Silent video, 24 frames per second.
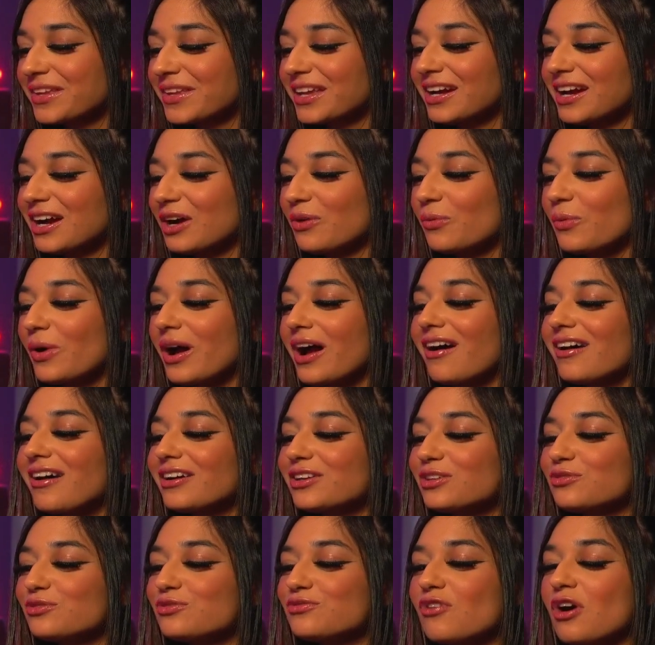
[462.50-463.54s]
Where are
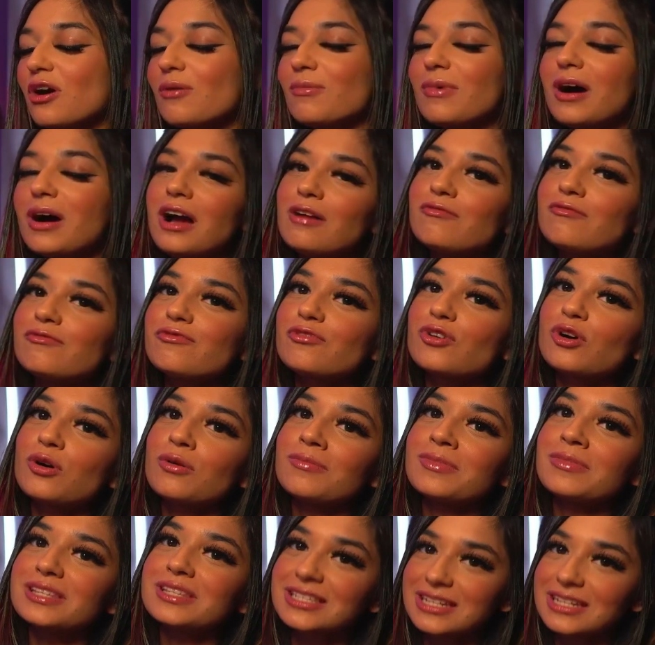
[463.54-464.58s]
you from? I'm from
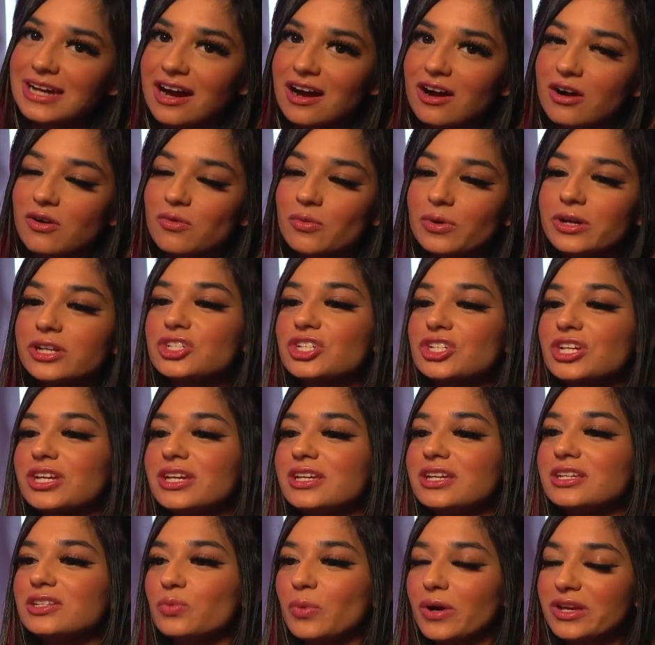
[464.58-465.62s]
Slough, which
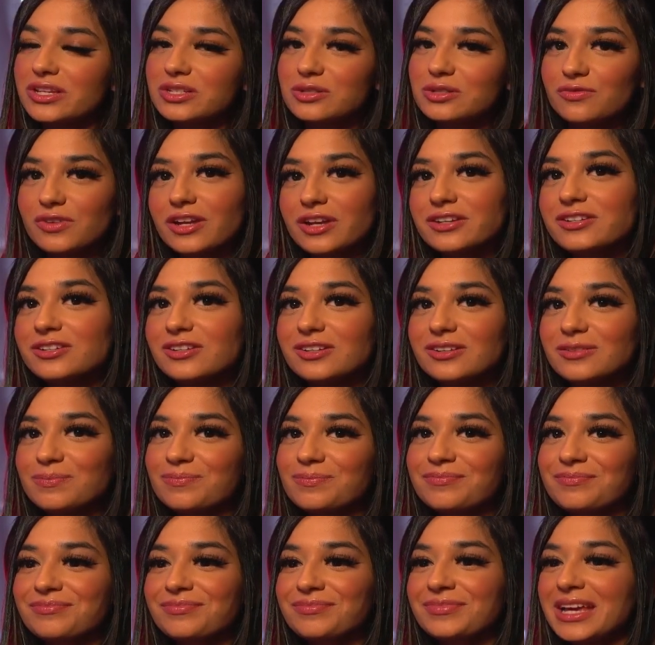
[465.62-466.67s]
is west of London.
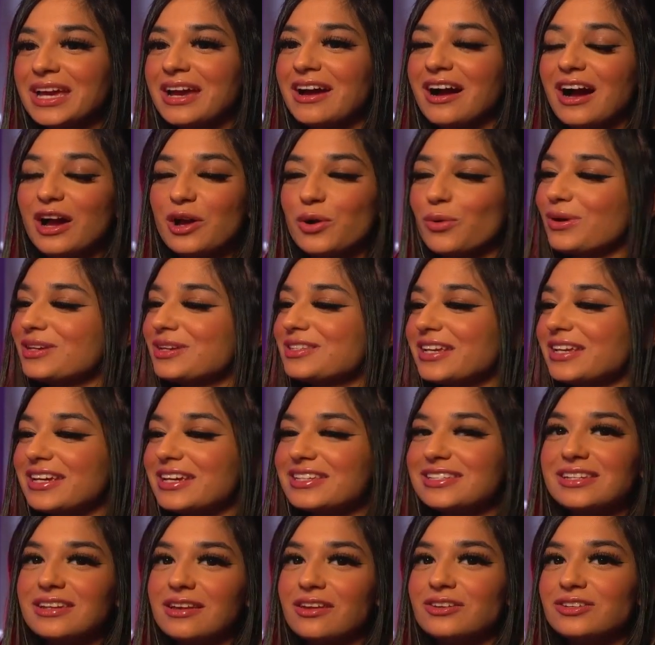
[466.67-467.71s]
I always say it's
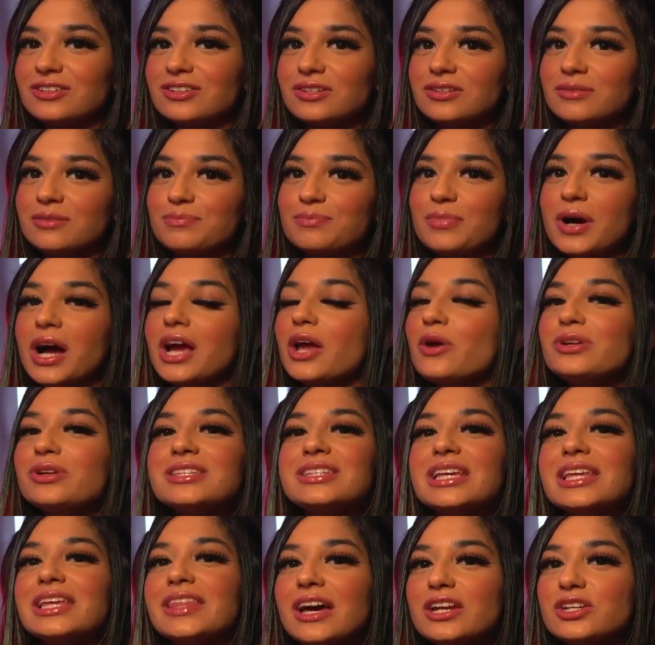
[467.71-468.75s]
in London, but I only
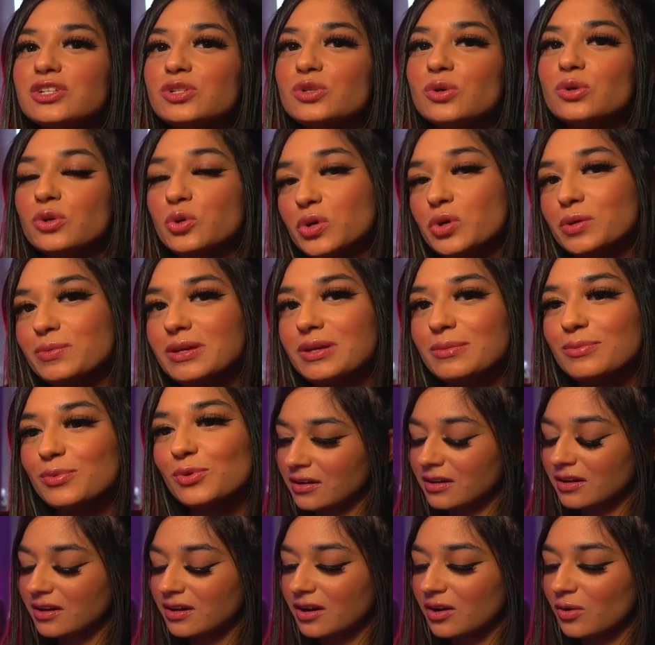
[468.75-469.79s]
say that to annoy
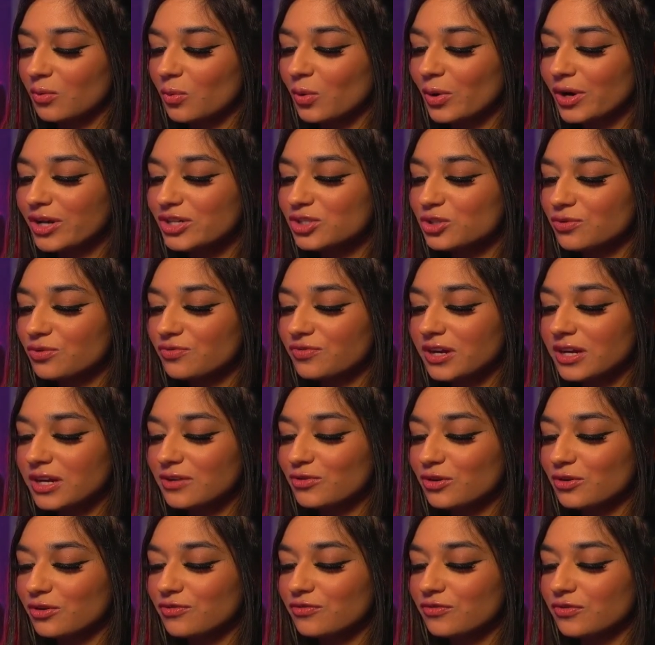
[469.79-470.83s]
people. What is your
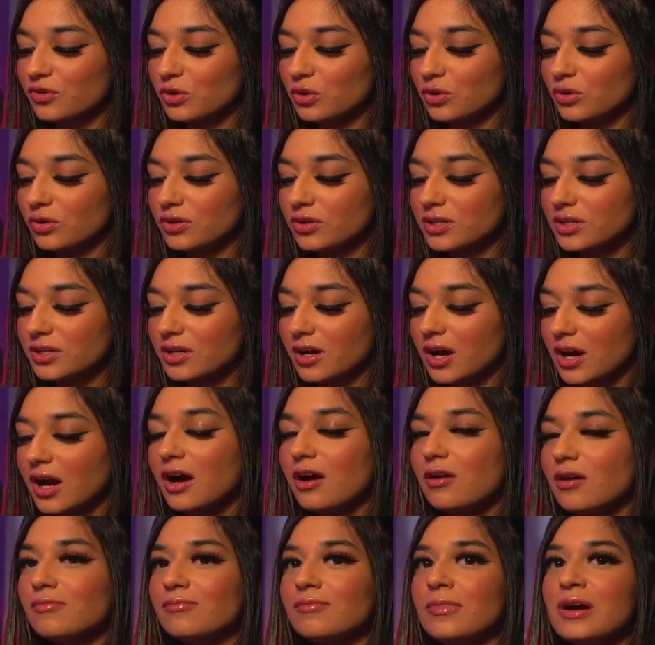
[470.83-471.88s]
favorite food?
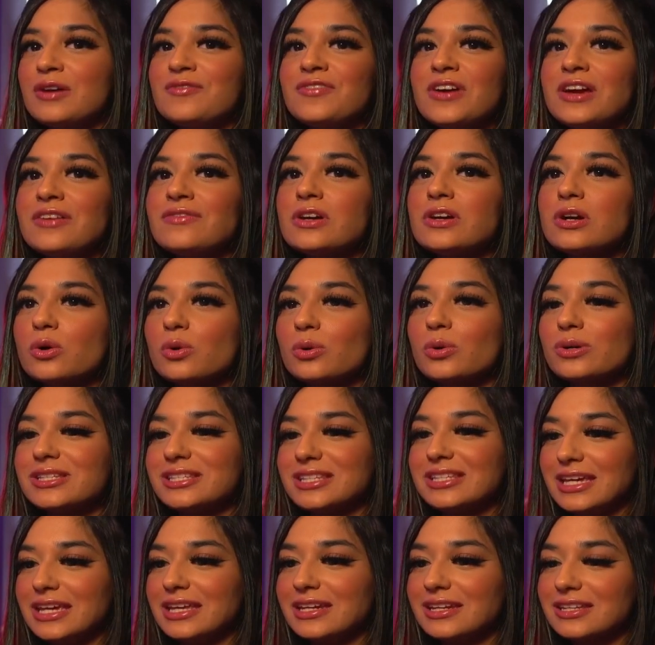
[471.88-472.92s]
My favorite
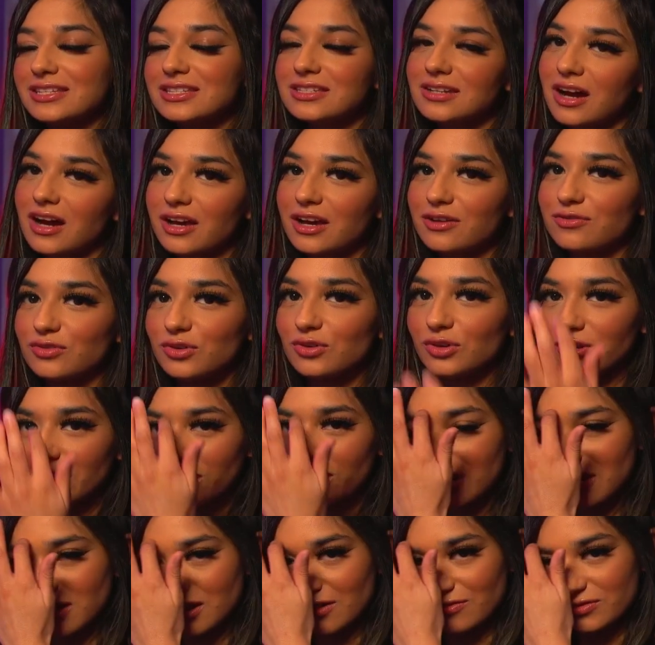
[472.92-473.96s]
cuisine is Thai food. I
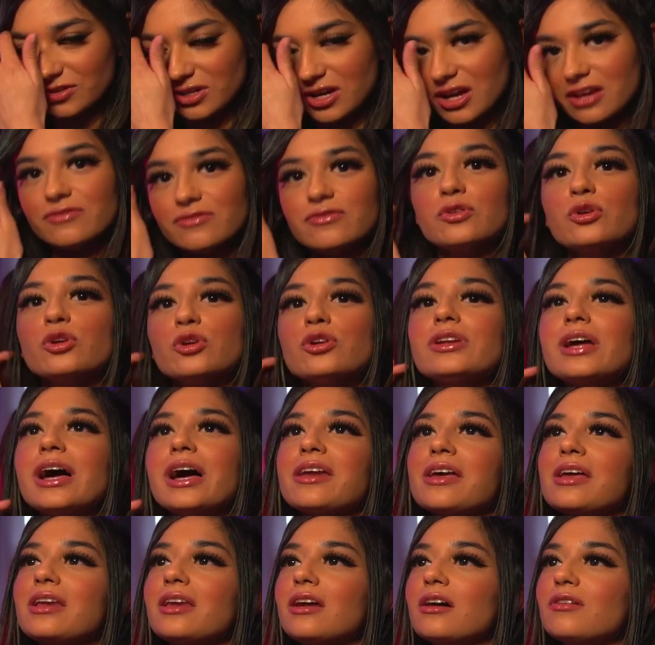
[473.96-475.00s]
love Thai food and
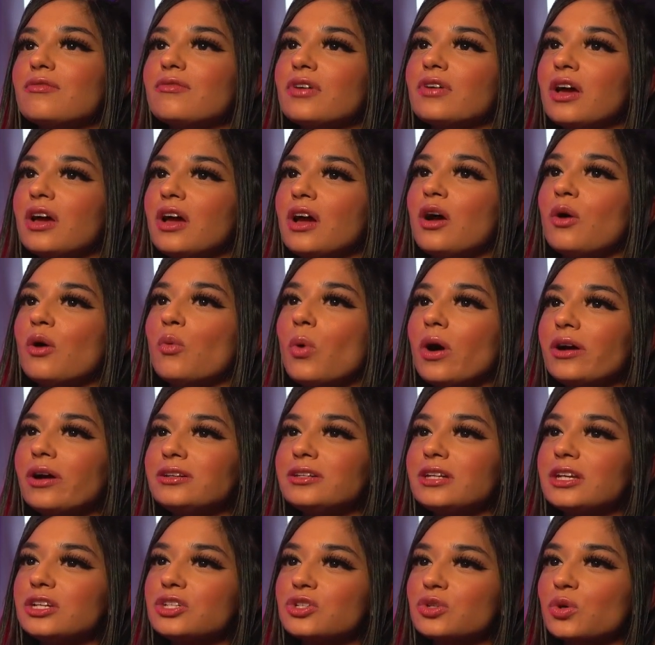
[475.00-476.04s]
I love one
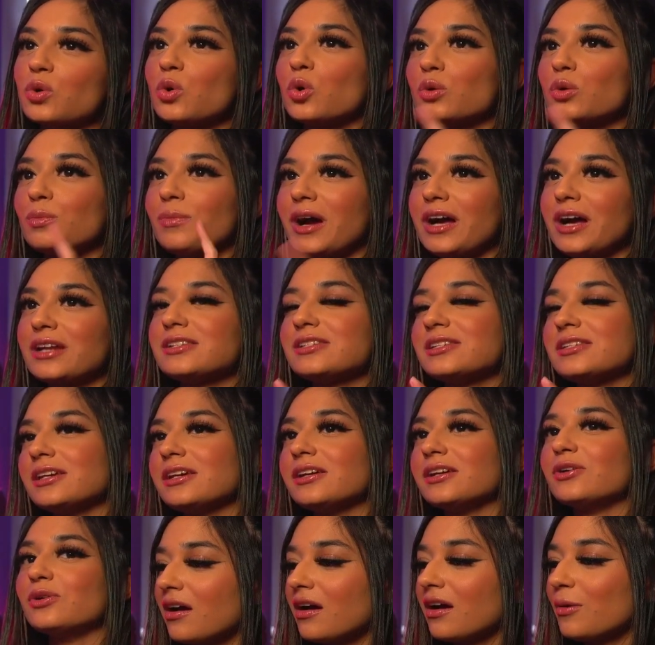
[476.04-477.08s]
dish called pad see
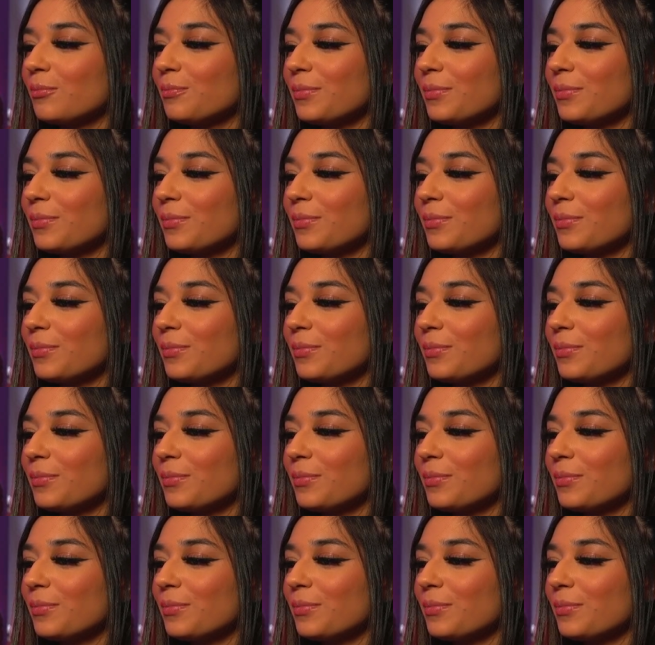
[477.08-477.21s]
ew.